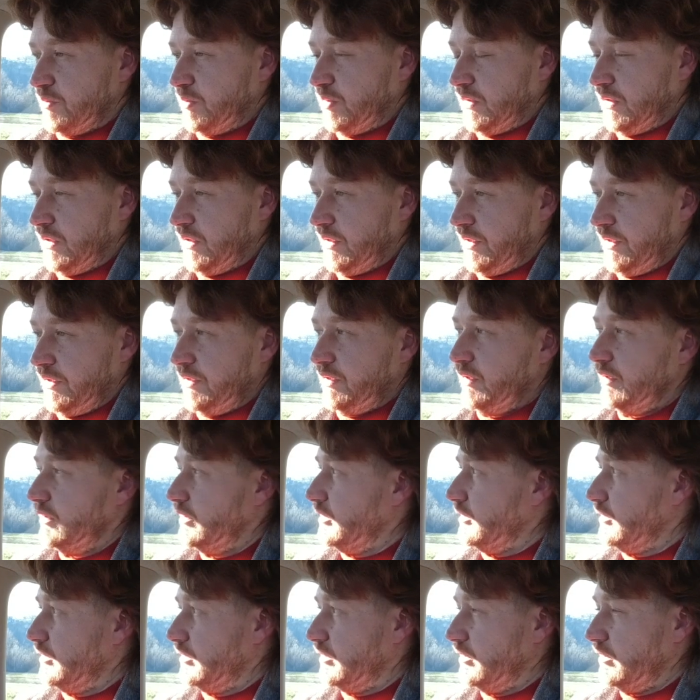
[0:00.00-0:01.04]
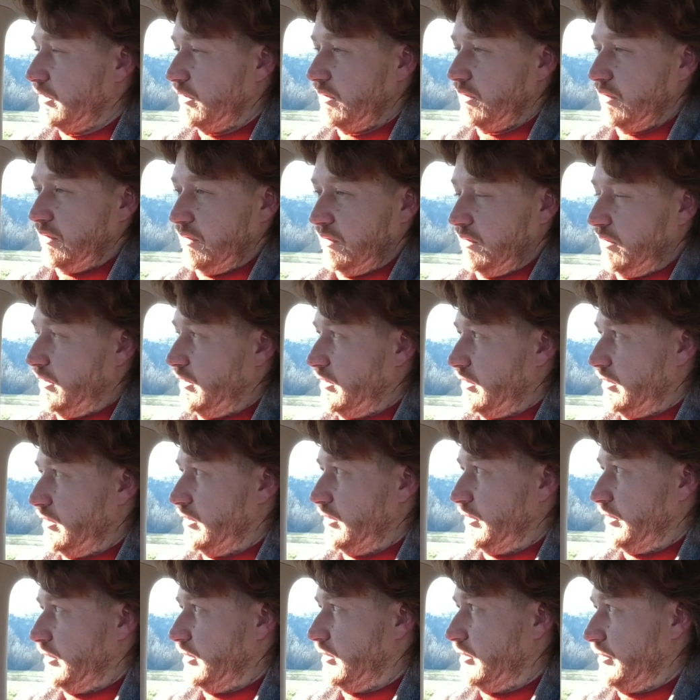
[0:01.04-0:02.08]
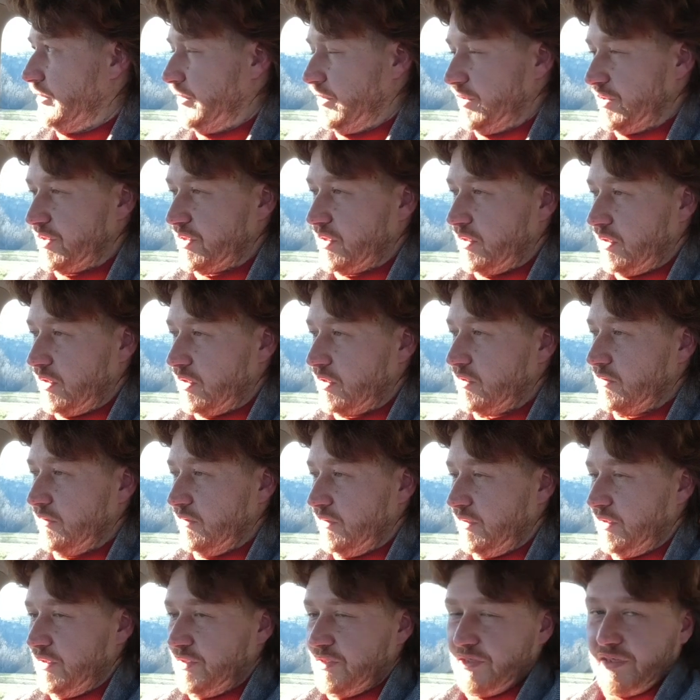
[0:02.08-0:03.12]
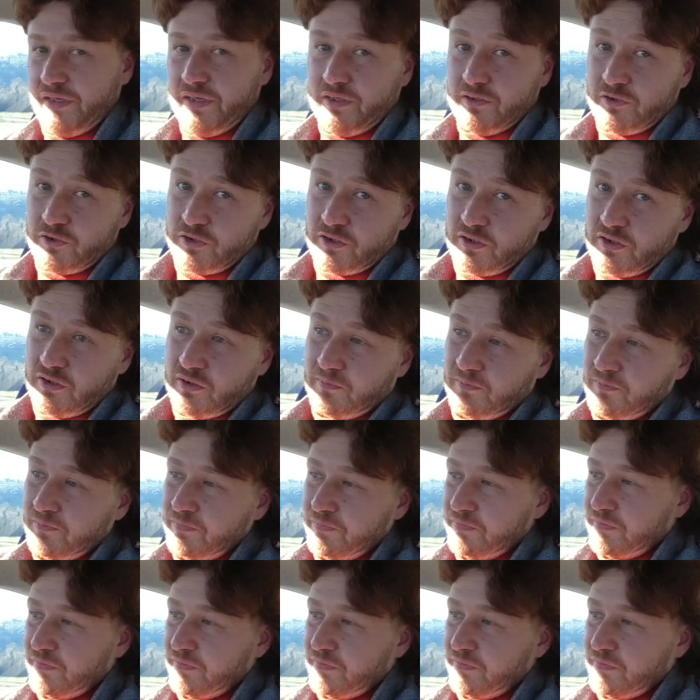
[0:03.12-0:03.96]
supplied on this car, on this engine,